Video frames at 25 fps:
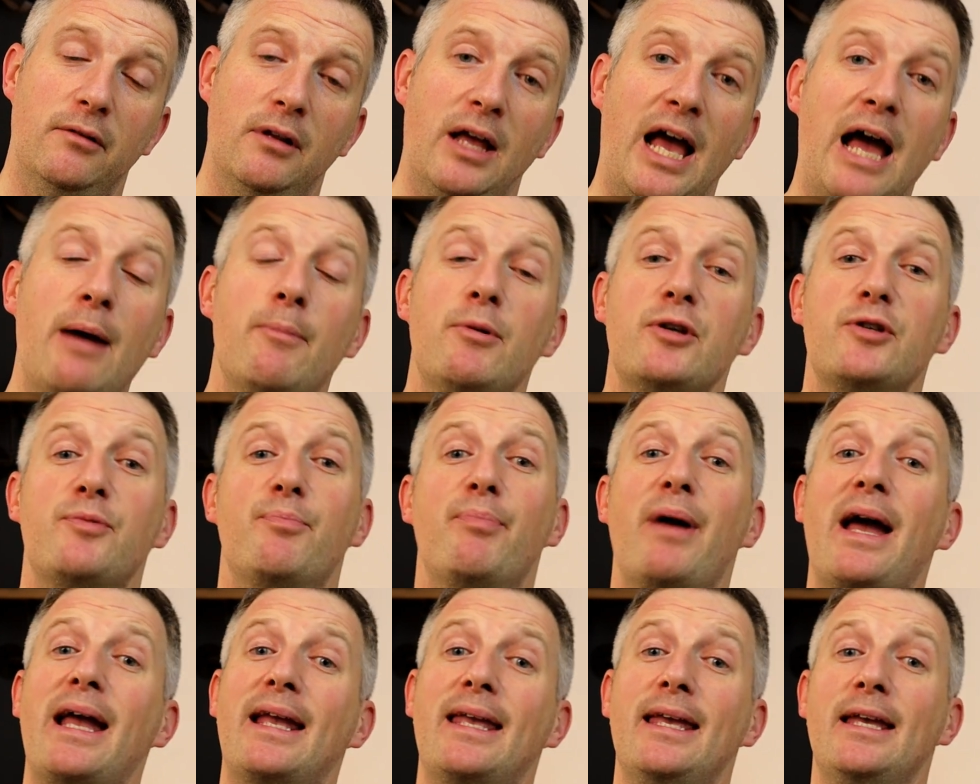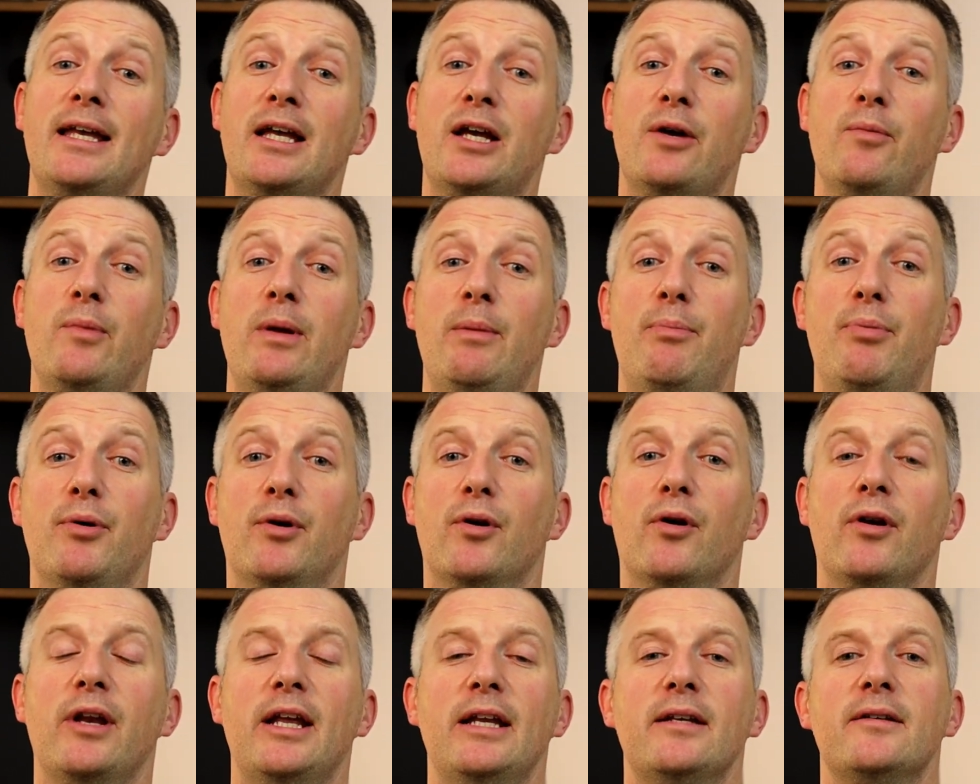How much backing can we put
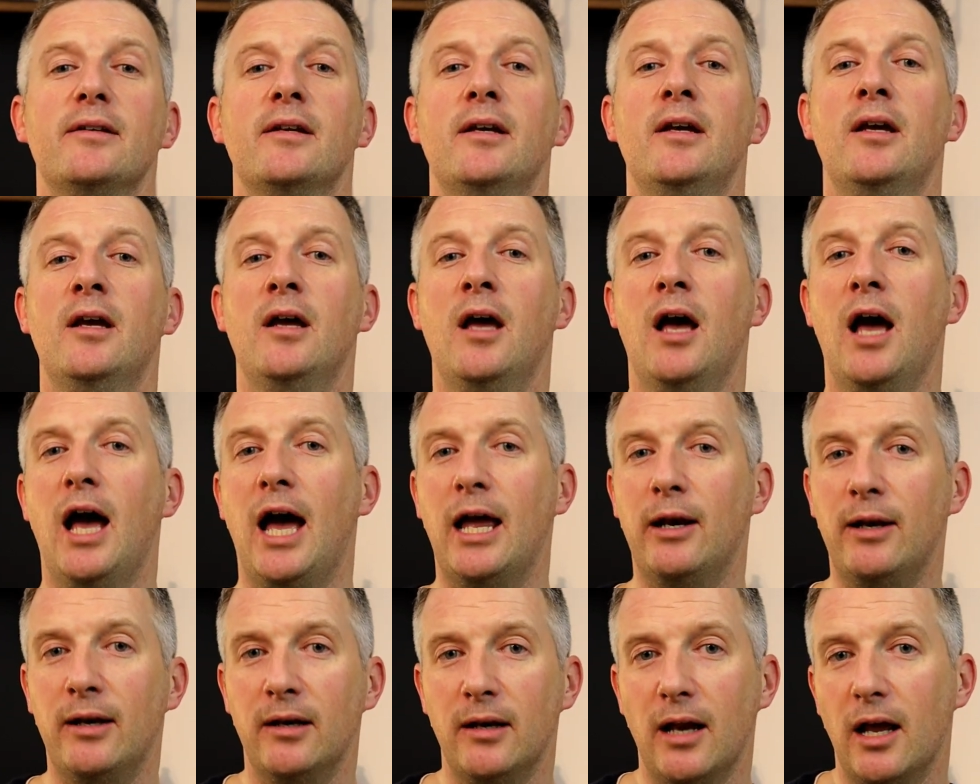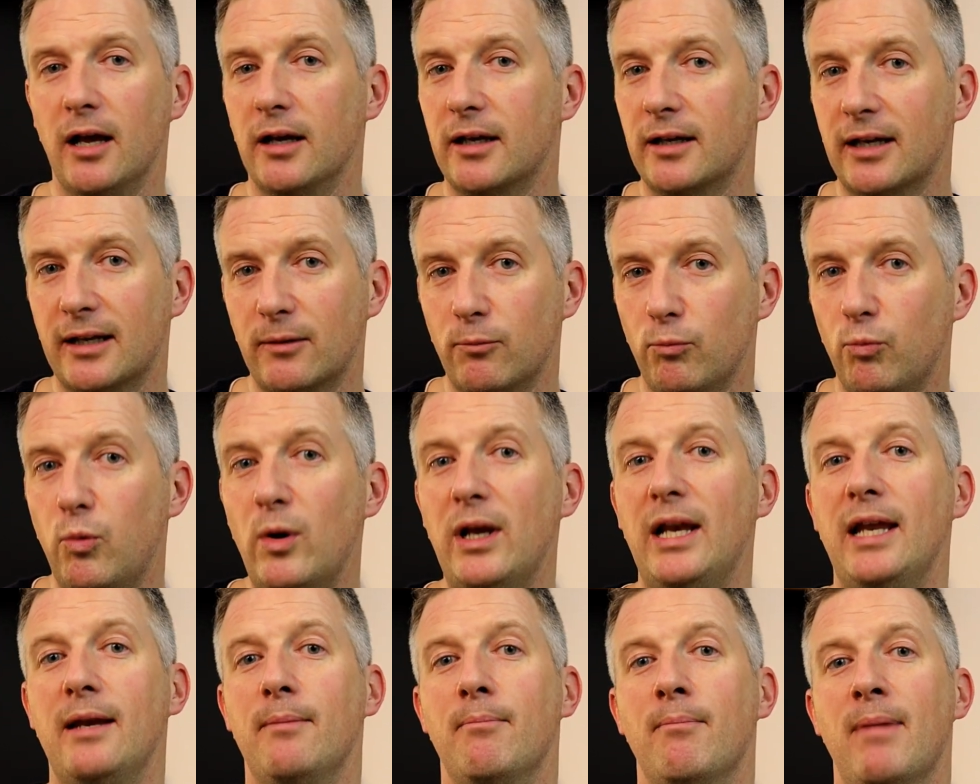on it, and
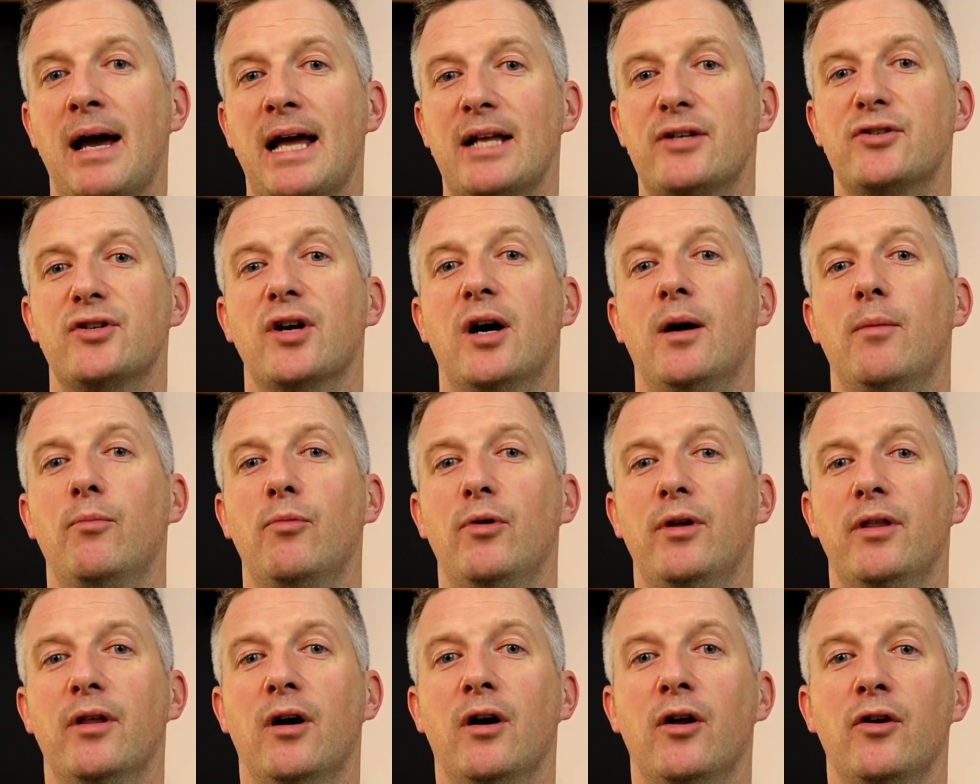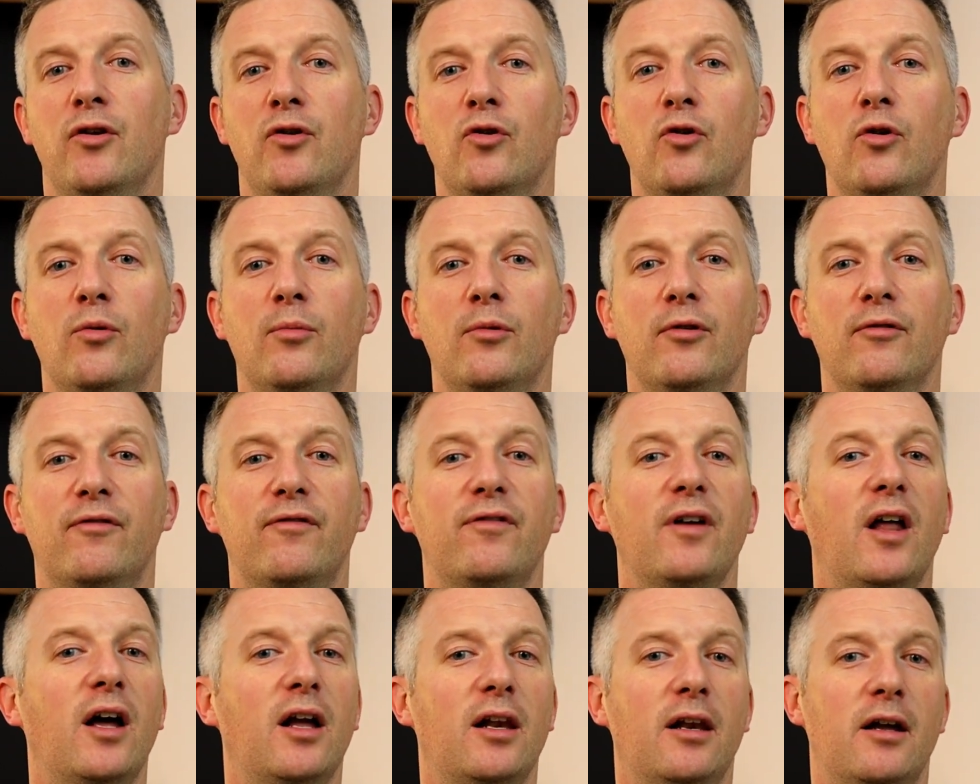will it match up with our normal
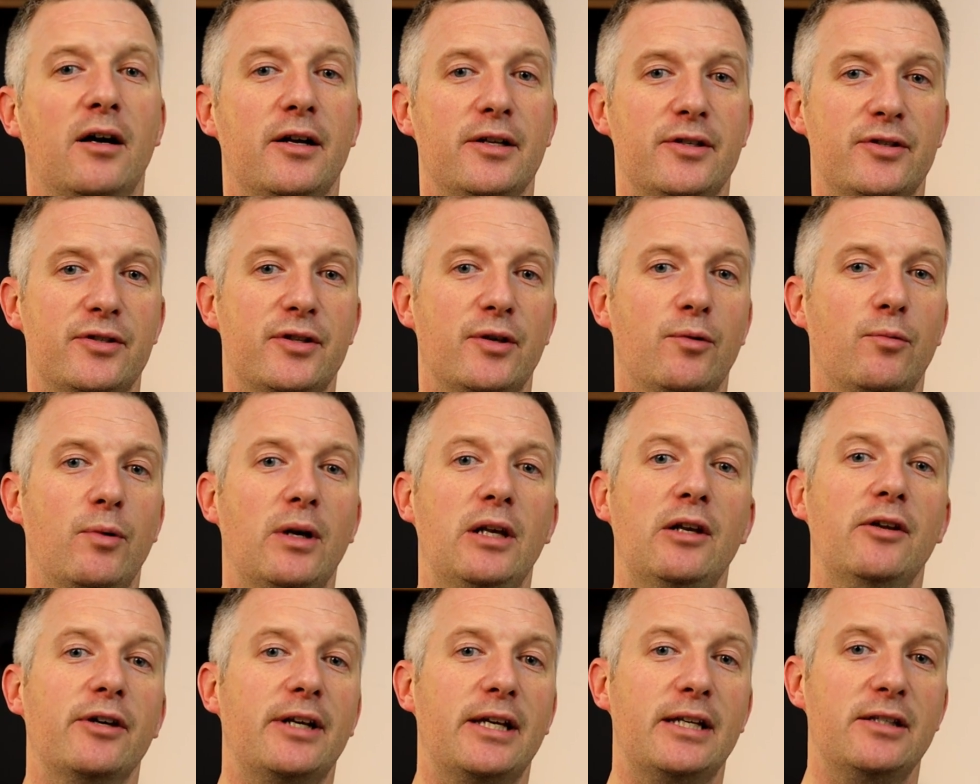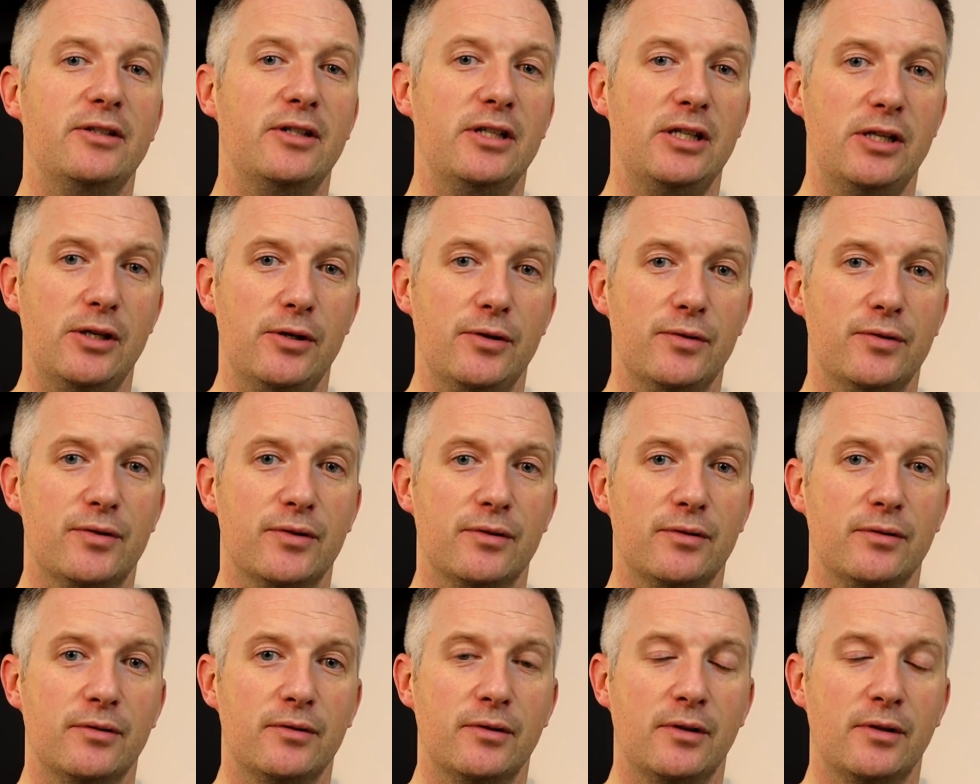fly lines that we're looking to use?